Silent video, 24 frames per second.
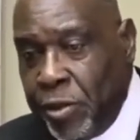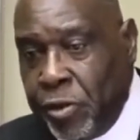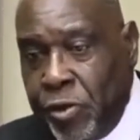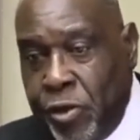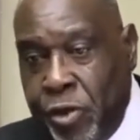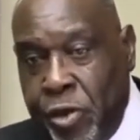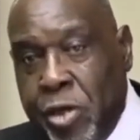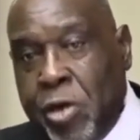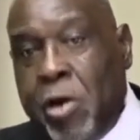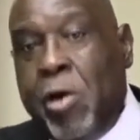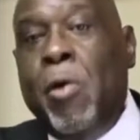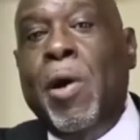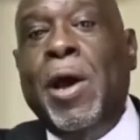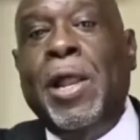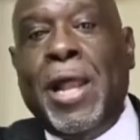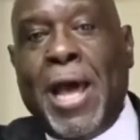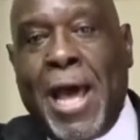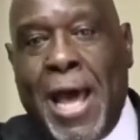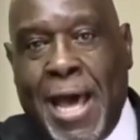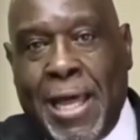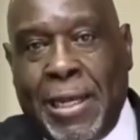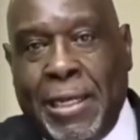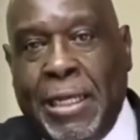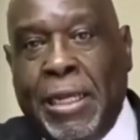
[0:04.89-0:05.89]
You and
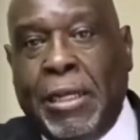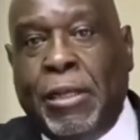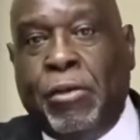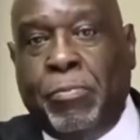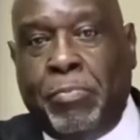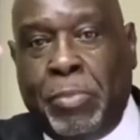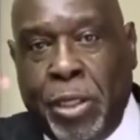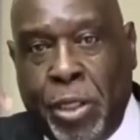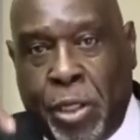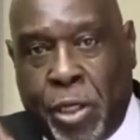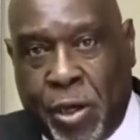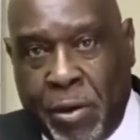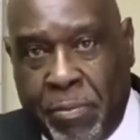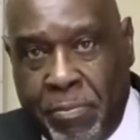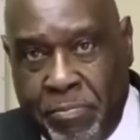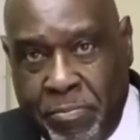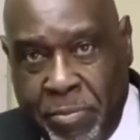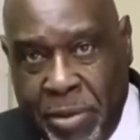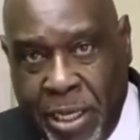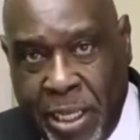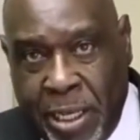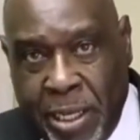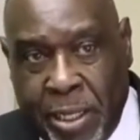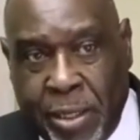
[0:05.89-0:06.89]
I need to be
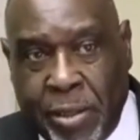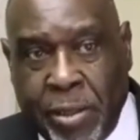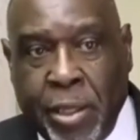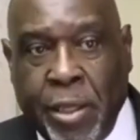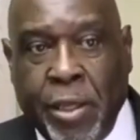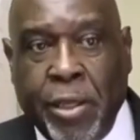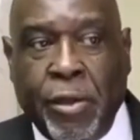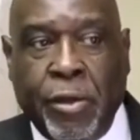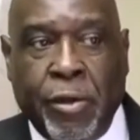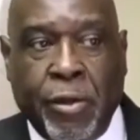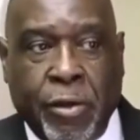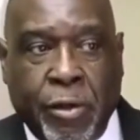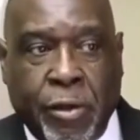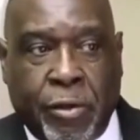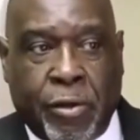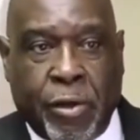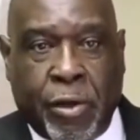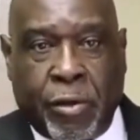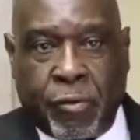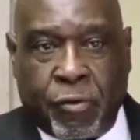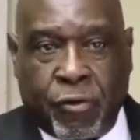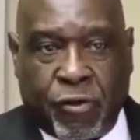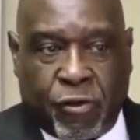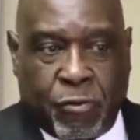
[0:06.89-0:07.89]
committed
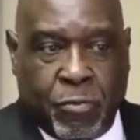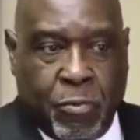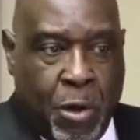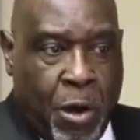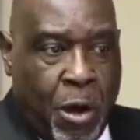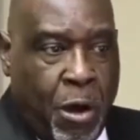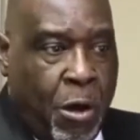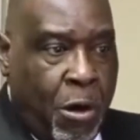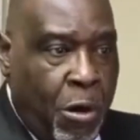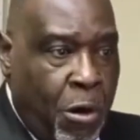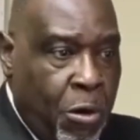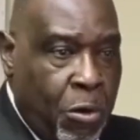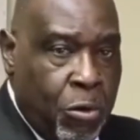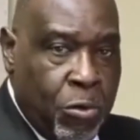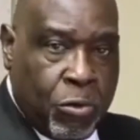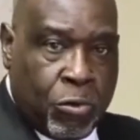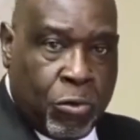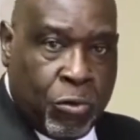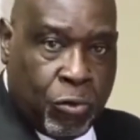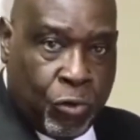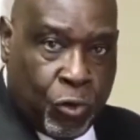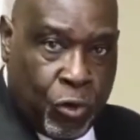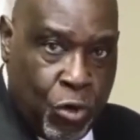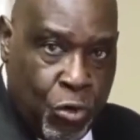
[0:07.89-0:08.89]
to small
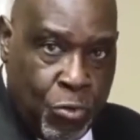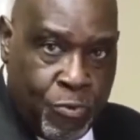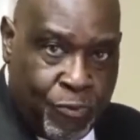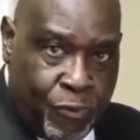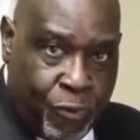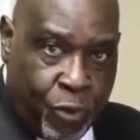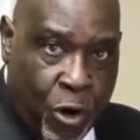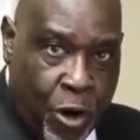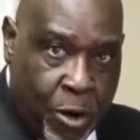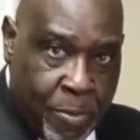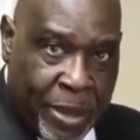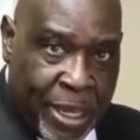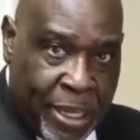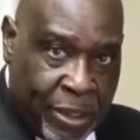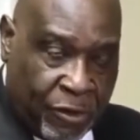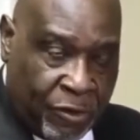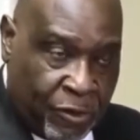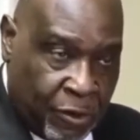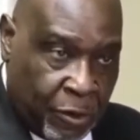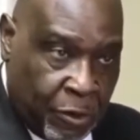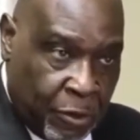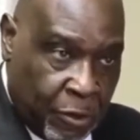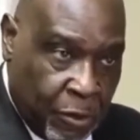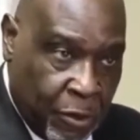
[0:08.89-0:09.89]
group
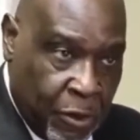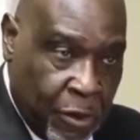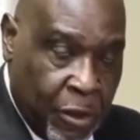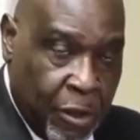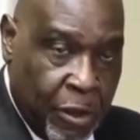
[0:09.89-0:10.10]
formation